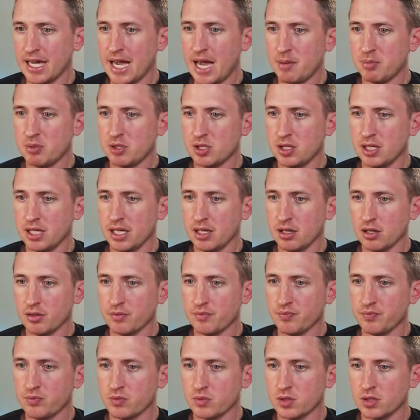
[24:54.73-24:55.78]
caption
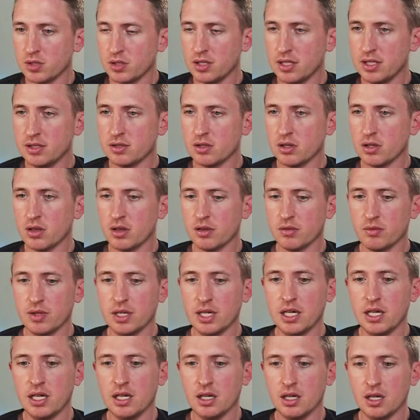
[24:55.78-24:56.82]
here. So these are
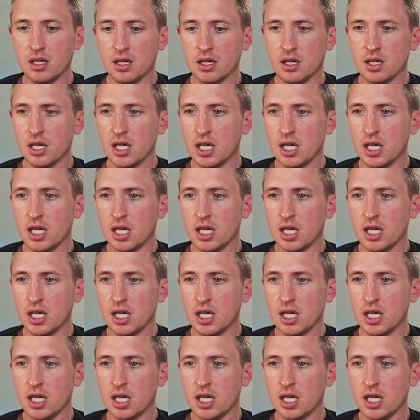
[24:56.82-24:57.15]
three